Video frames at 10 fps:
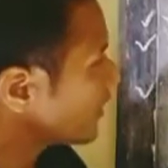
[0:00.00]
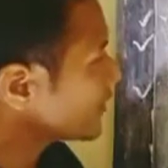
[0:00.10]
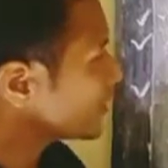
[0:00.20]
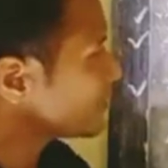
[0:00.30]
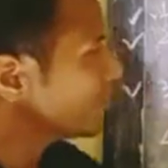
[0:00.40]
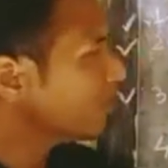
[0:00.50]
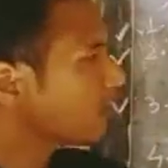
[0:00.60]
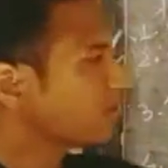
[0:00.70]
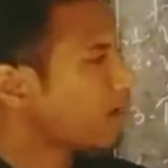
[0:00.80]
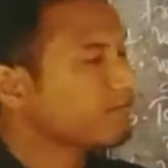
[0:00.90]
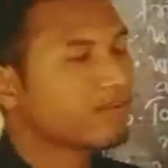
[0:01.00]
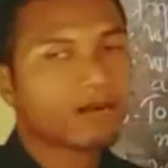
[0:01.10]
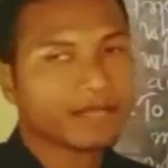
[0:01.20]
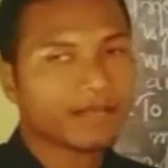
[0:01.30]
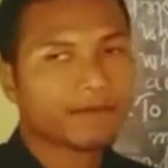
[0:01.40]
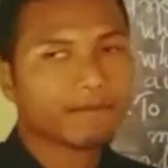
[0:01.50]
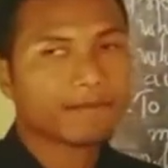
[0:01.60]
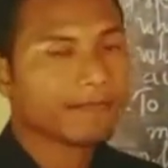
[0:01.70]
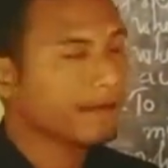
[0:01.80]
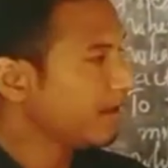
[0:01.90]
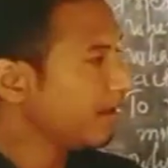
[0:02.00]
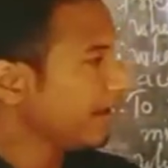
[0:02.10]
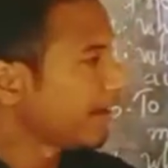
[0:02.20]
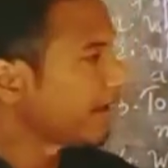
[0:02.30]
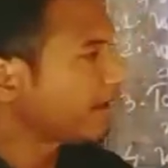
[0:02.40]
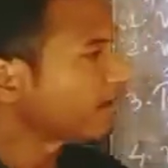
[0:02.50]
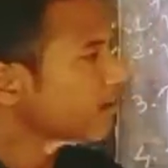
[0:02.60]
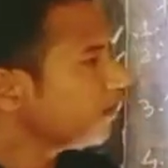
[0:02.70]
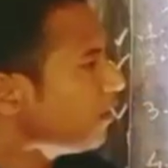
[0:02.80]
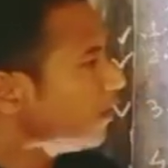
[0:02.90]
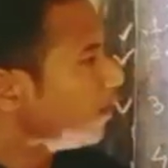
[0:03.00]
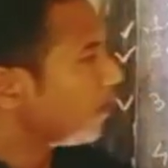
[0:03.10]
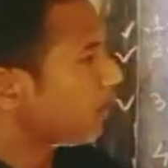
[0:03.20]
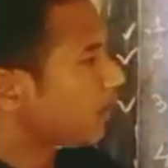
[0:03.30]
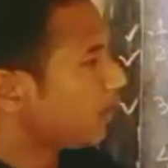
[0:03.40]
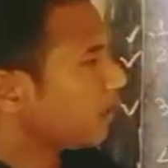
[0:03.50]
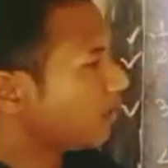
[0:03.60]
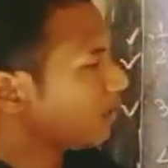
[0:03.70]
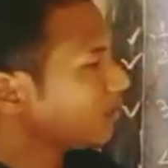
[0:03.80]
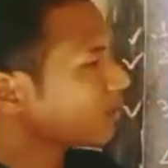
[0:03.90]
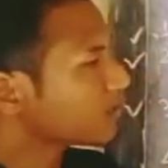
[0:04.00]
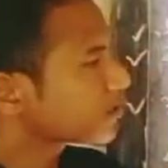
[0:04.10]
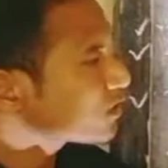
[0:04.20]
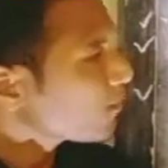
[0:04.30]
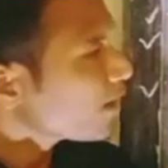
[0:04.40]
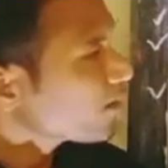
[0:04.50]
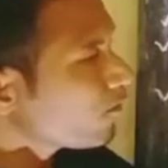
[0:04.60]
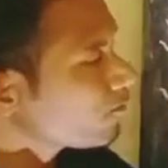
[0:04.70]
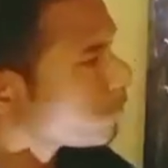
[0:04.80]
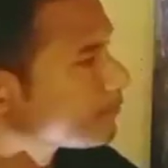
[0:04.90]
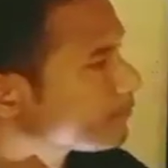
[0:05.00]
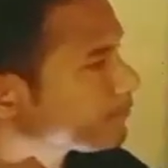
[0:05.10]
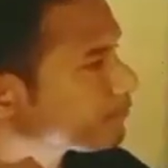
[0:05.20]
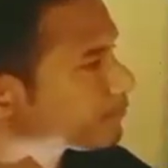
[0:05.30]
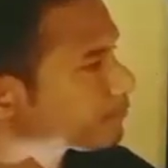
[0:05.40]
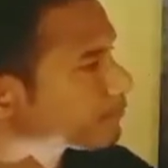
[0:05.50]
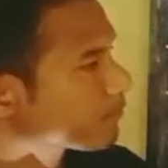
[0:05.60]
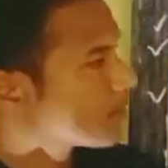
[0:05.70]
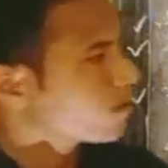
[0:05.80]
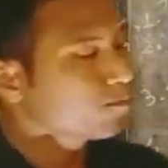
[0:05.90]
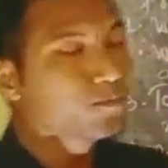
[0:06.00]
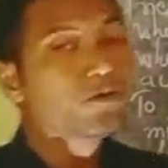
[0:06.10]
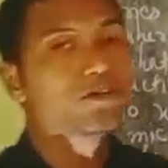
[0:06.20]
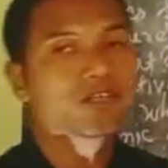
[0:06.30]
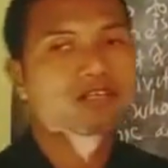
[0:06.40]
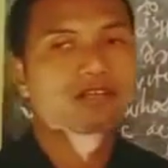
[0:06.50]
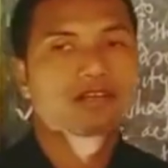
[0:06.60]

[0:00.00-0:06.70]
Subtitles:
related to duck farming. And some kind of foods